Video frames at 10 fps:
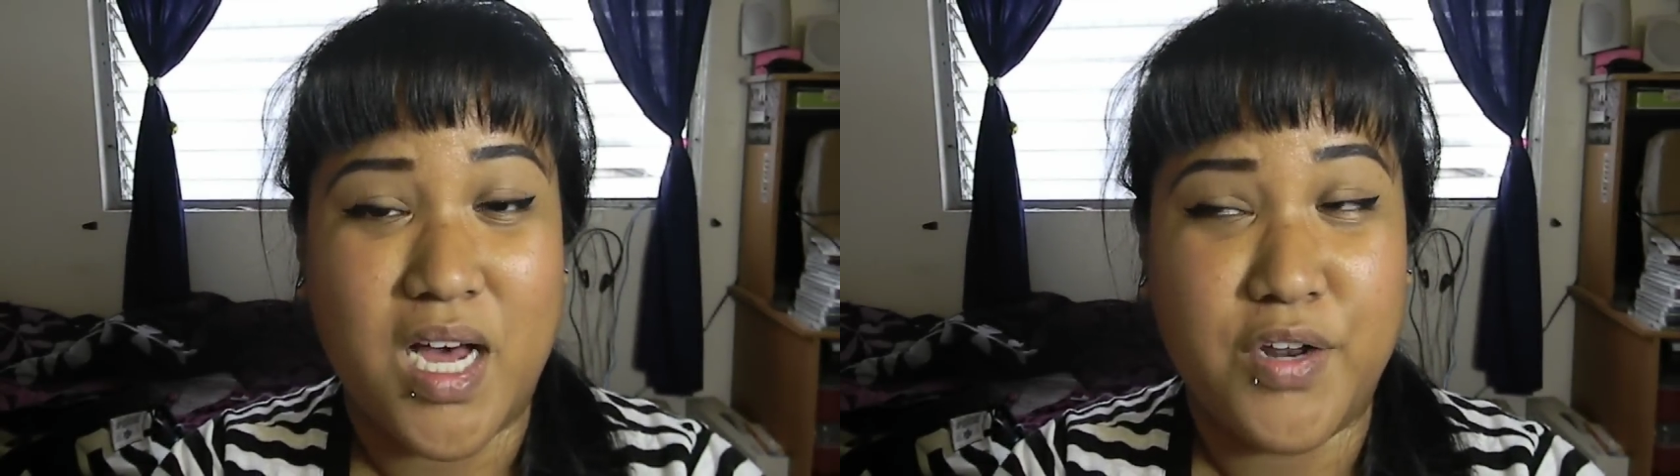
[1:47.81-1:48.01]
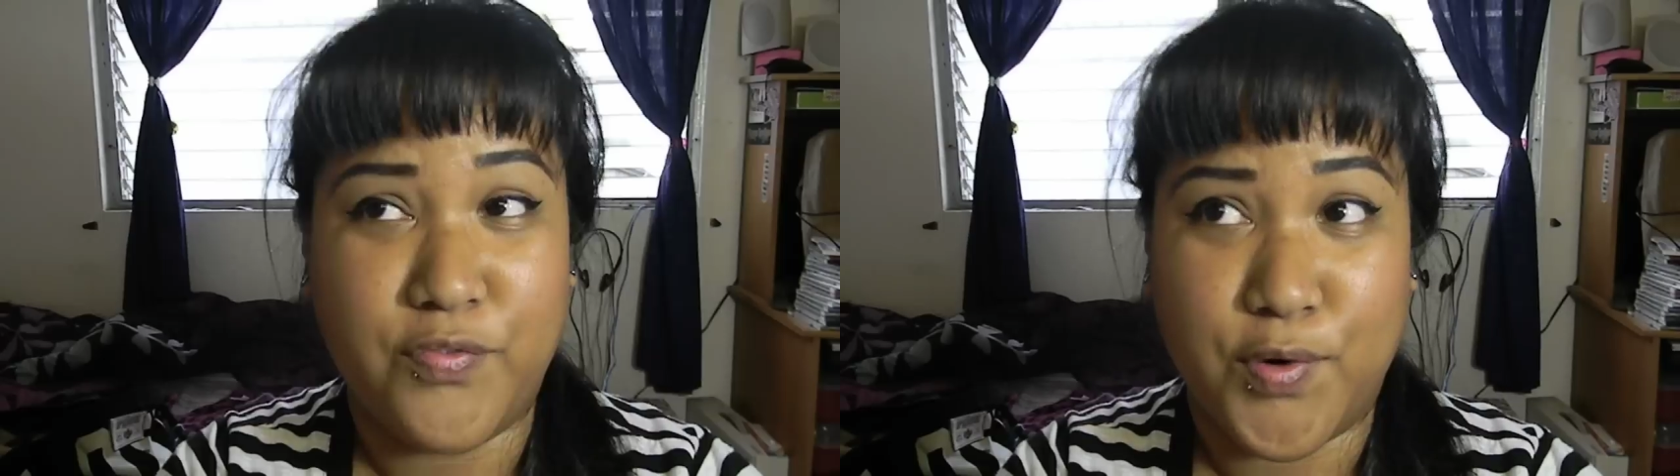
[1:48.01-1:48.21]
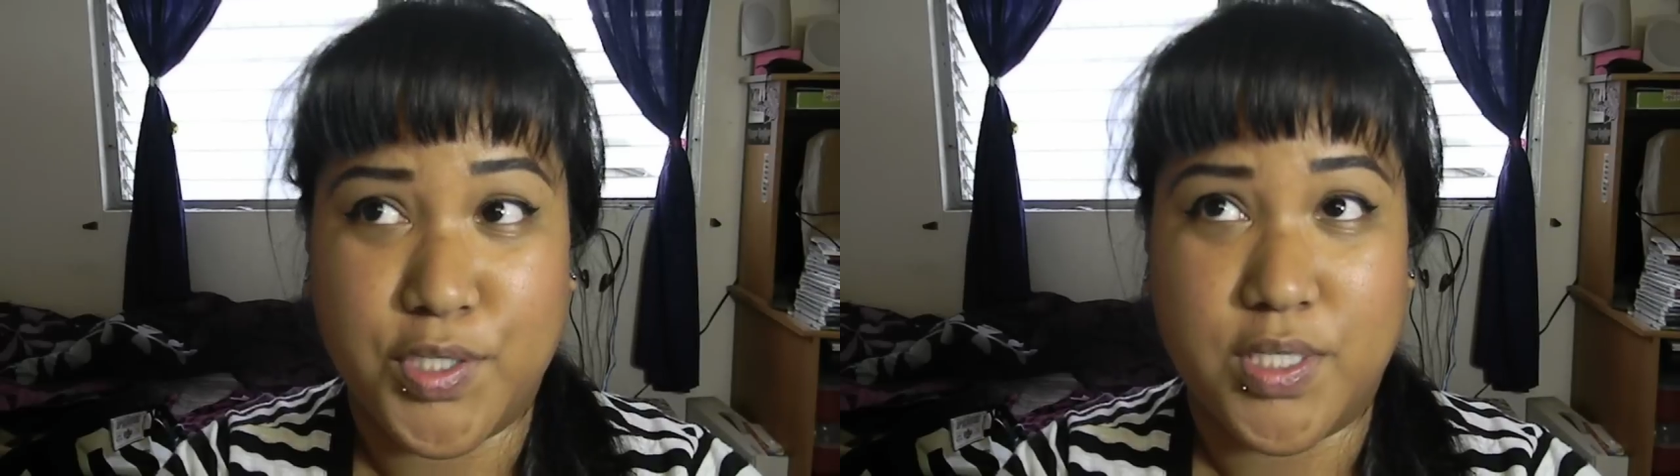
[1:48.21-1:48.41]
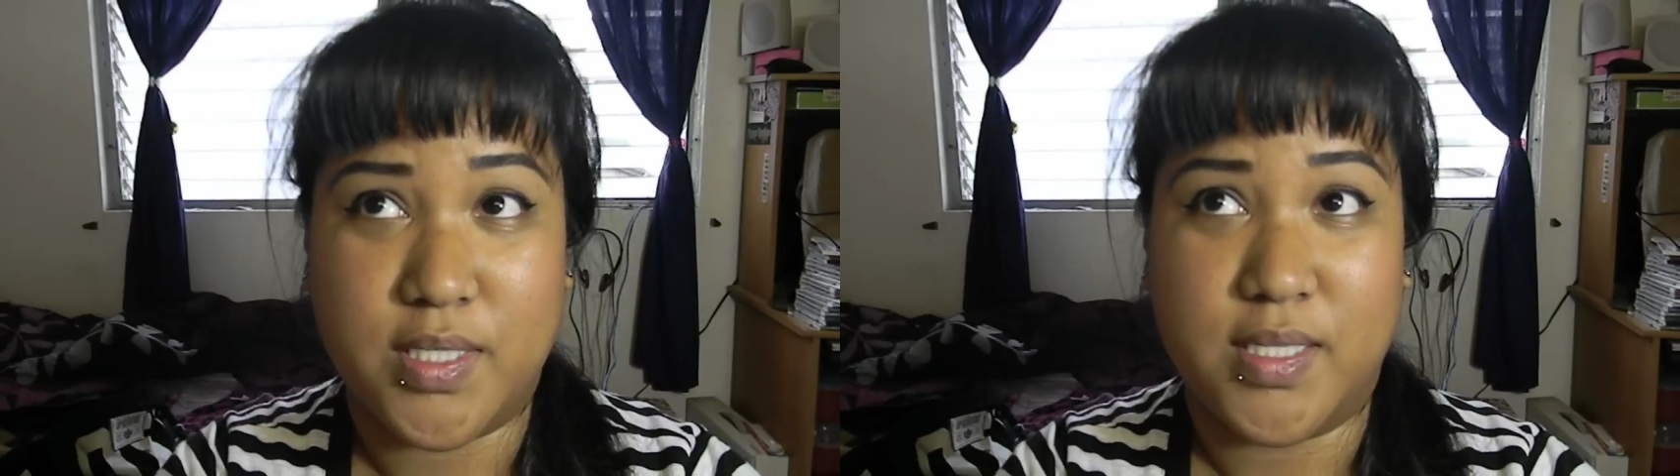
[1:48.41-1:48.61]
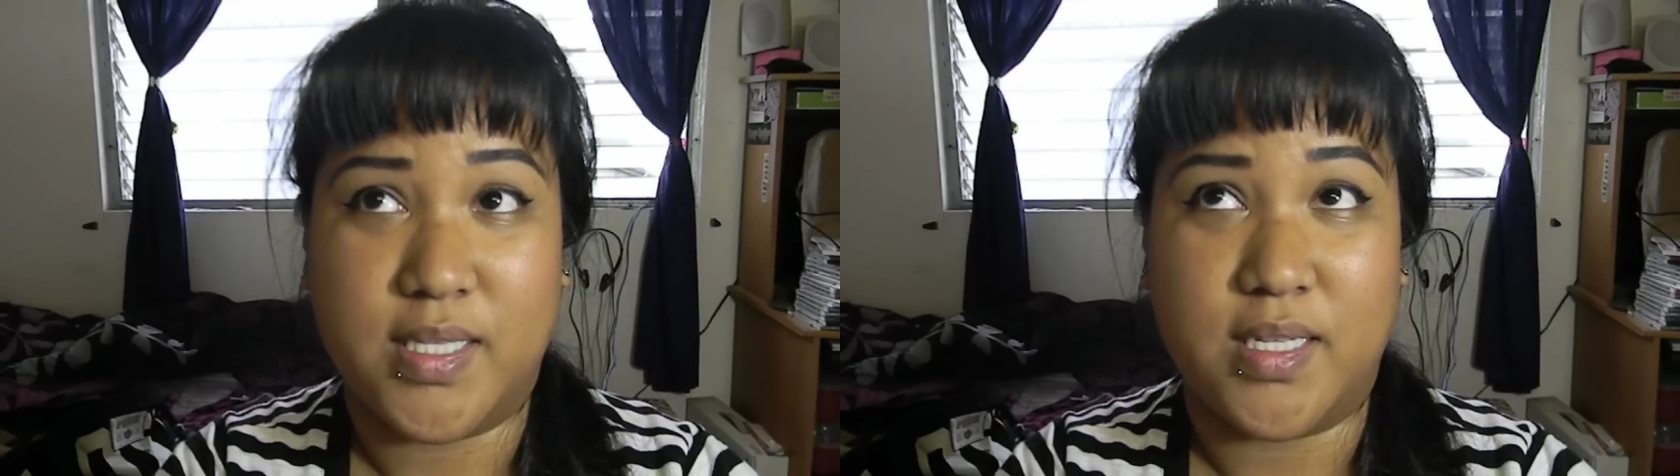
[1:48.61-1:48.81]

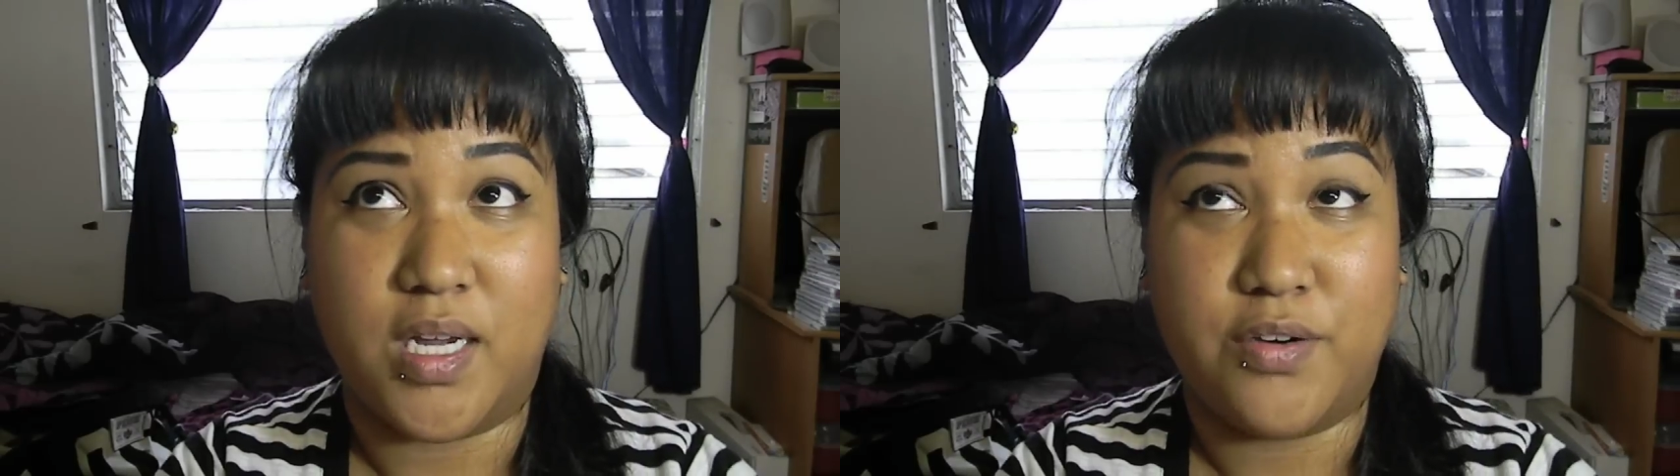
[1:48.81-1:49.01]
unfortunate